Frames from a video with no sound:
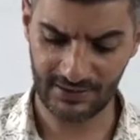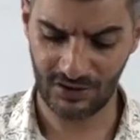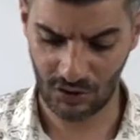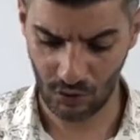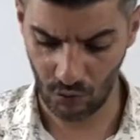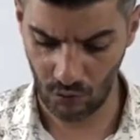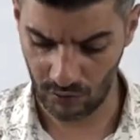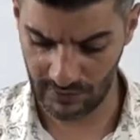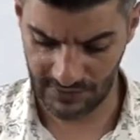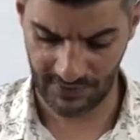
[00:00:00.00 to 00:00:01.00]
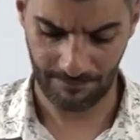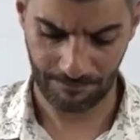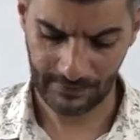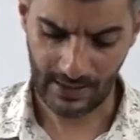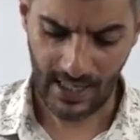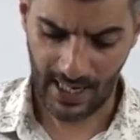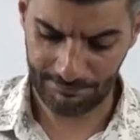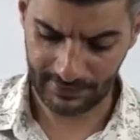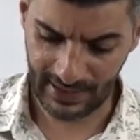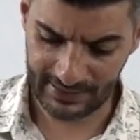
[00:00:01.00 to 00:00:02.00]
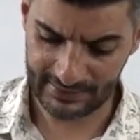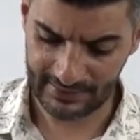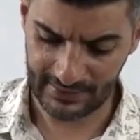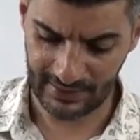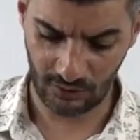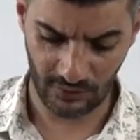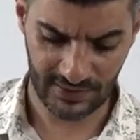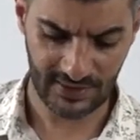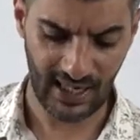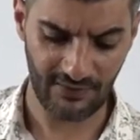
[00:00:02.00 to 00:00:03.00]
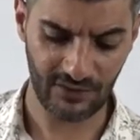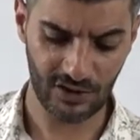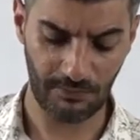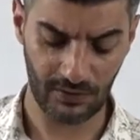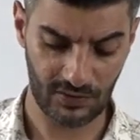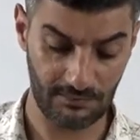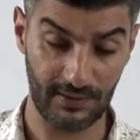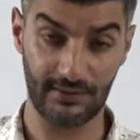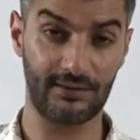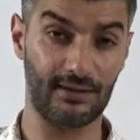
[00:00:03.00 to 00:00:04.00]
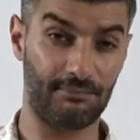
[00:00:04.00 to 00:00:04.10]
schools. Applied linguists have a responsibility.